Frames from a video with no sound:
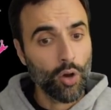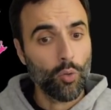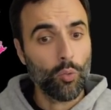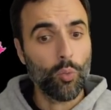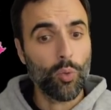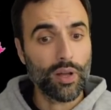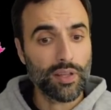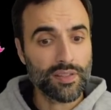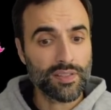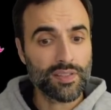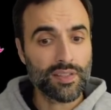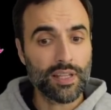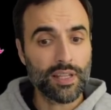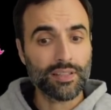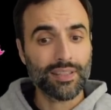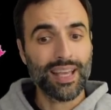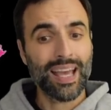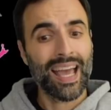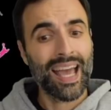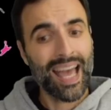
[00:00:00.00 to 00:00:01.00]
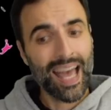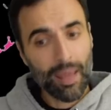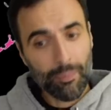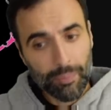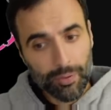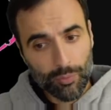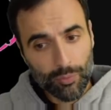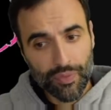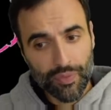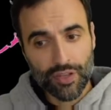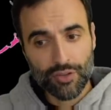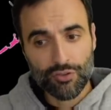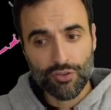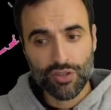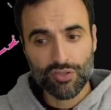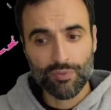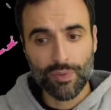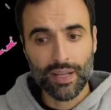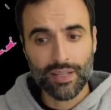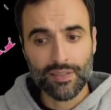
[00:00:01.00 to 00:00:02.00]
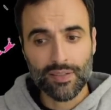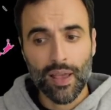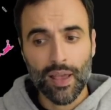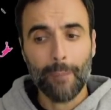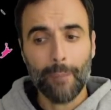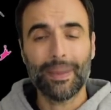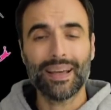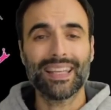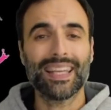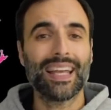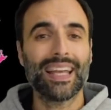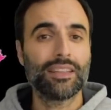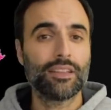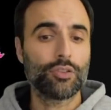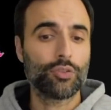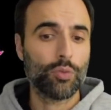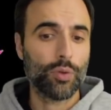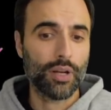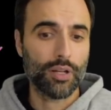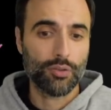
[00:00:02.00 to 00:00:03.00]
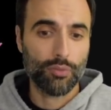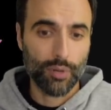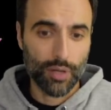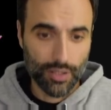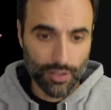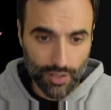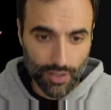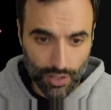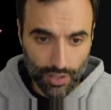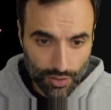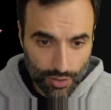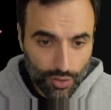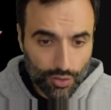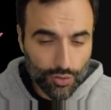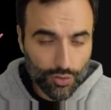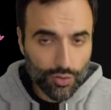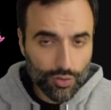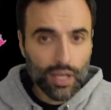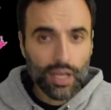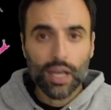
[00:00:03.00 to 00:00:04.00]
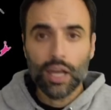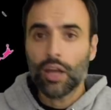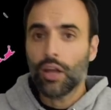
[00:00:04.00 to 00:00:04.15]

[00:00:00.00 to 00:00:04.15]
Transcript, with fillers: what's set to happen with interest rates by the end of 2022.